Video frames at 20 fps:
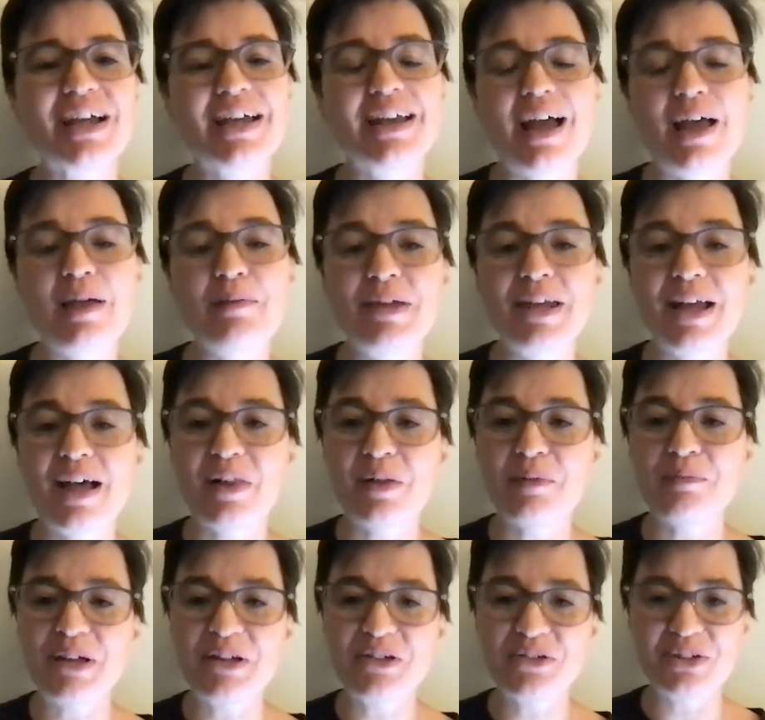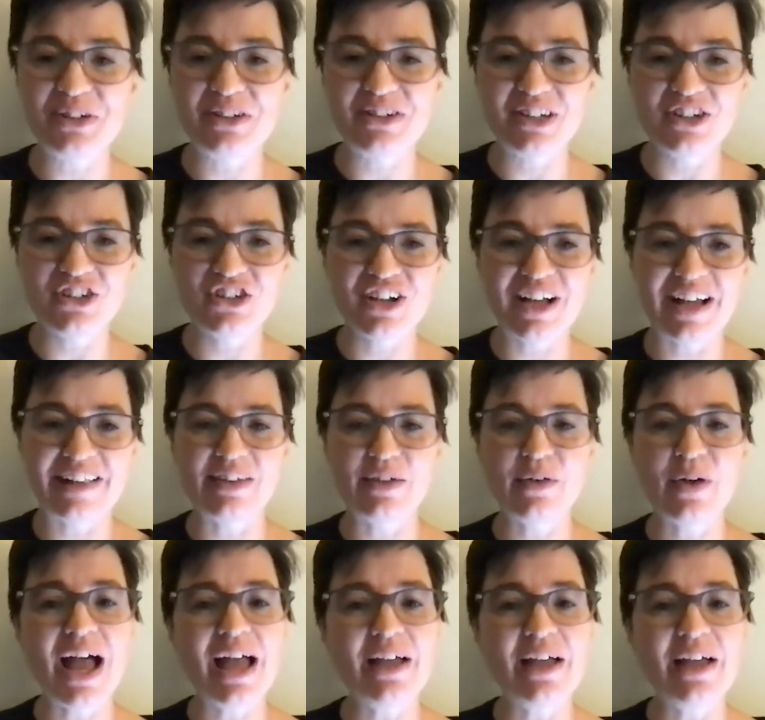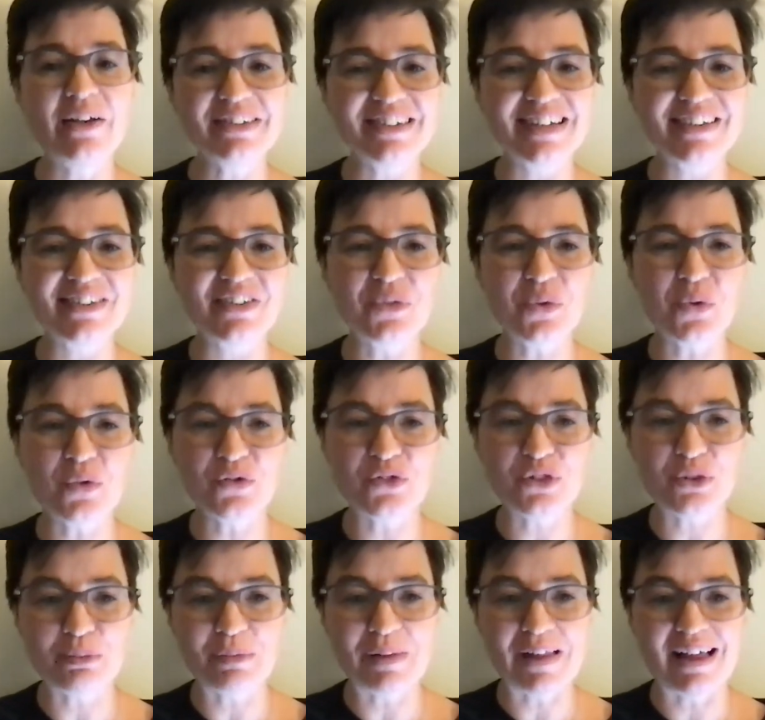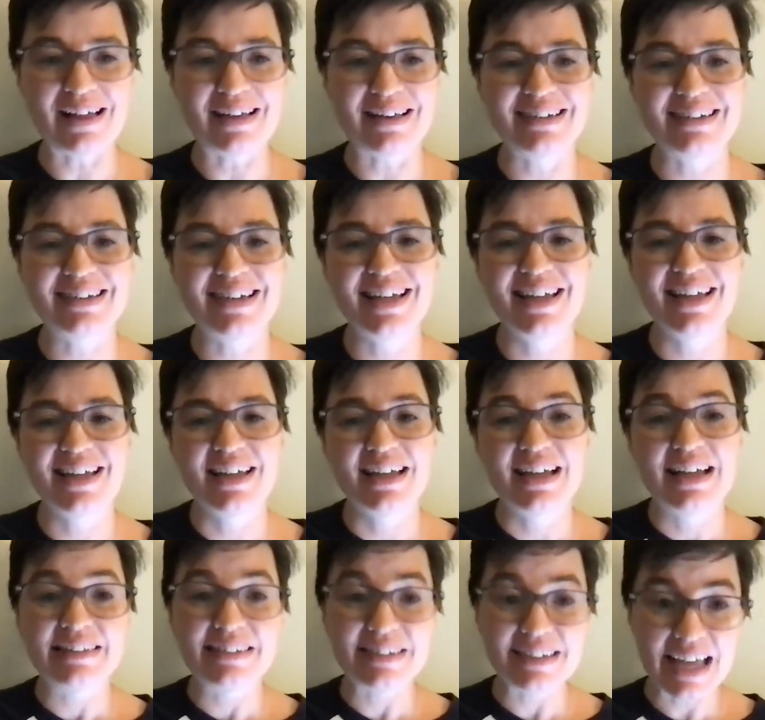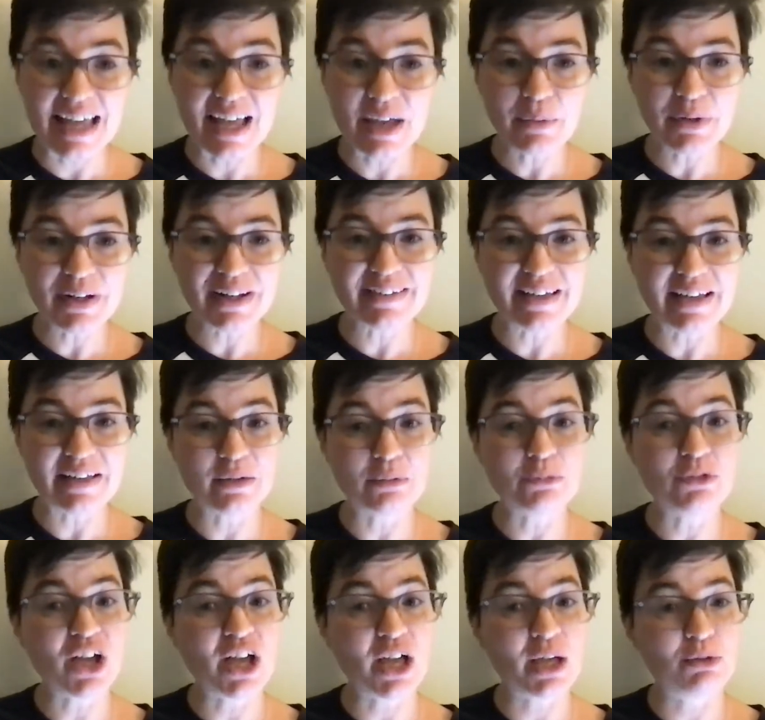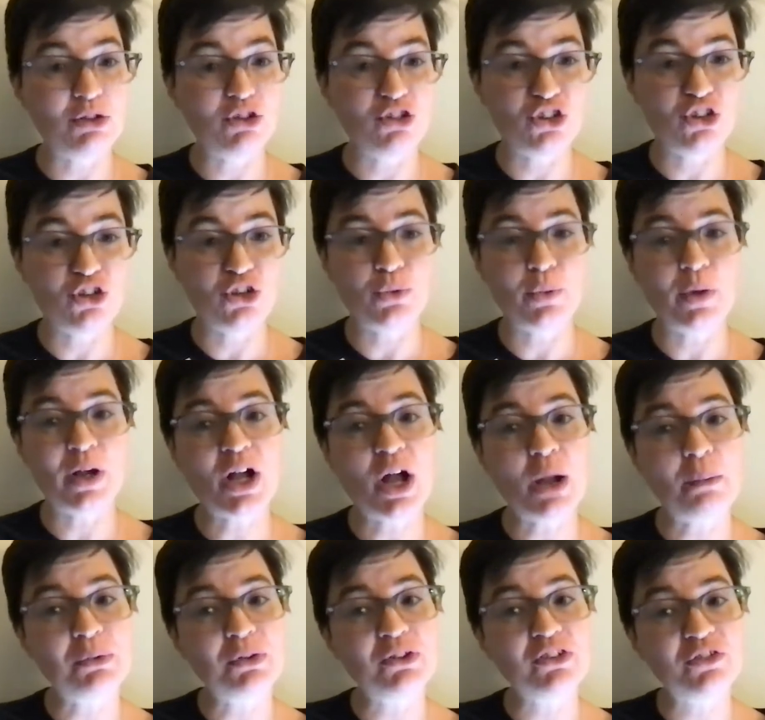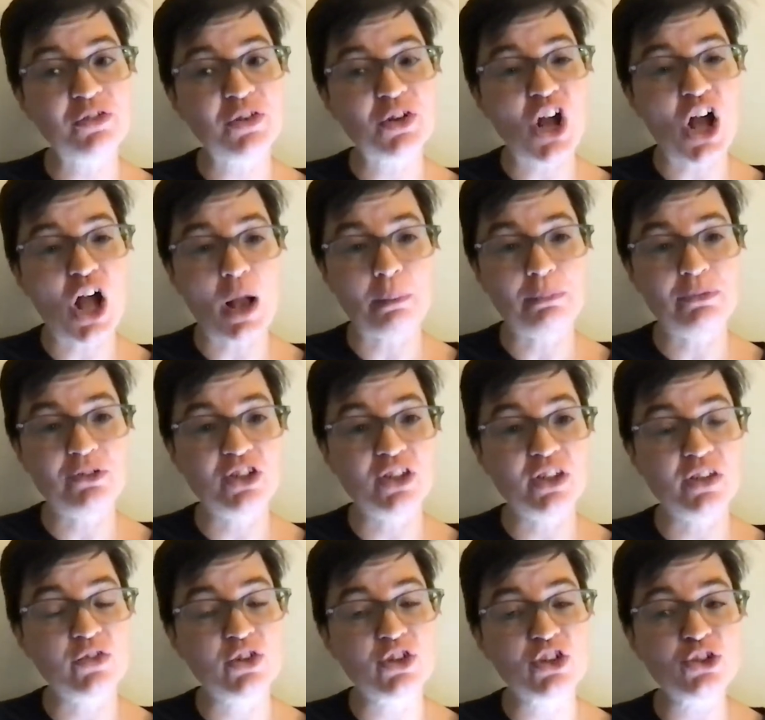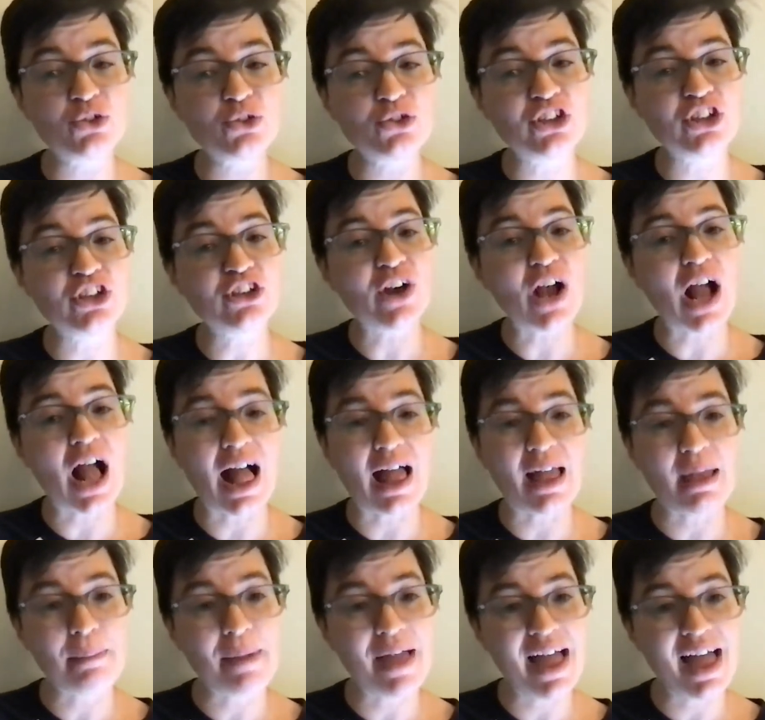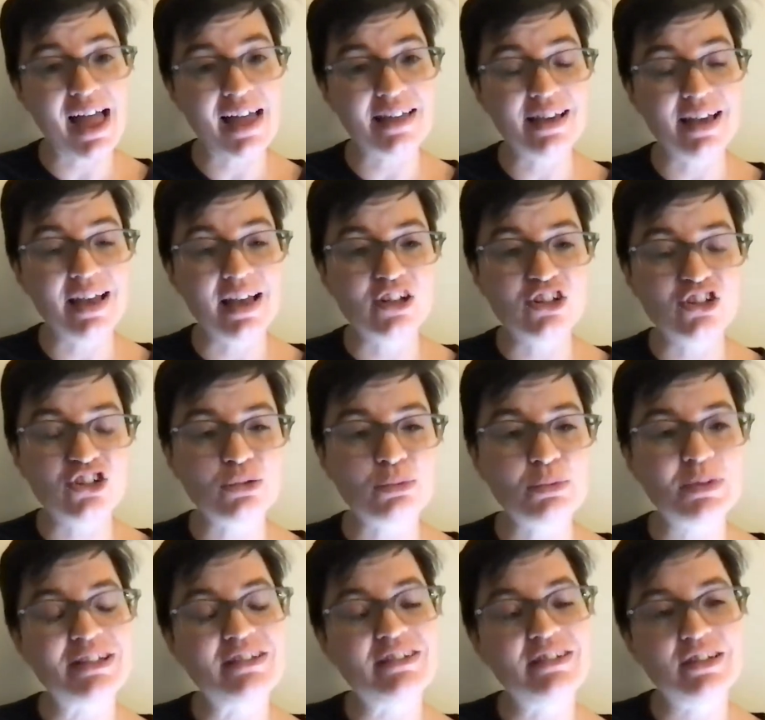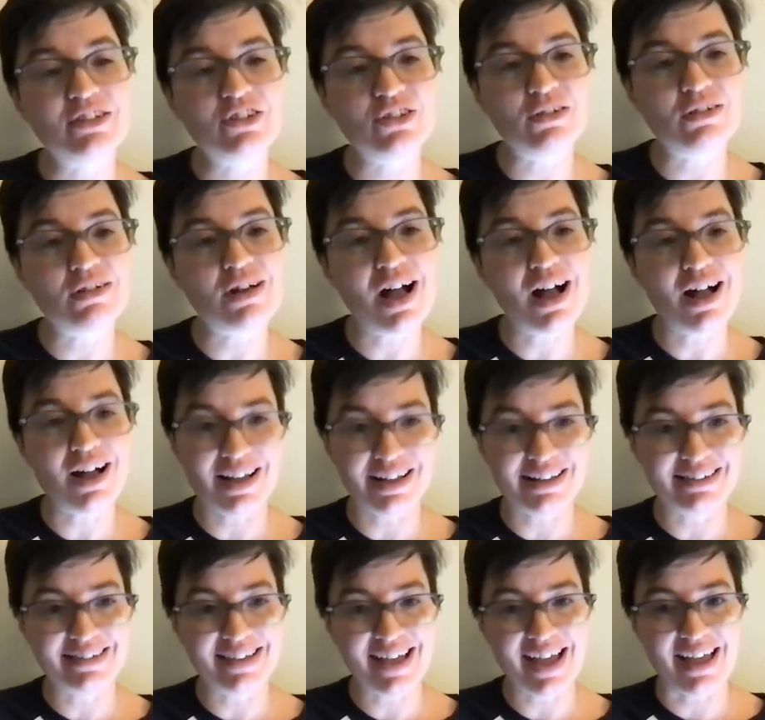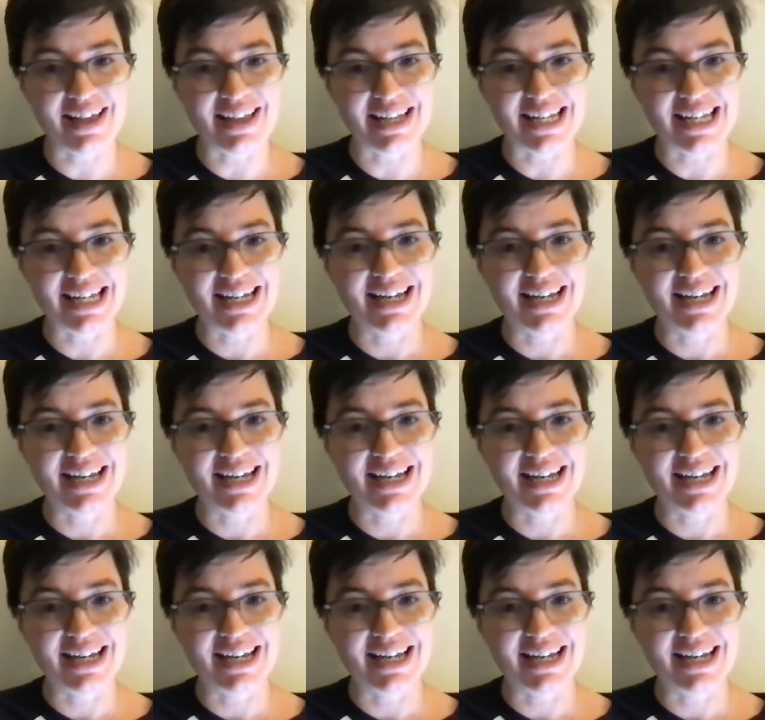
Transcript: and I'm an elementary teacher at the Ohio State School for the Blind. Today, I want to take some time and show you a couple different options for using your iPad to read digital content.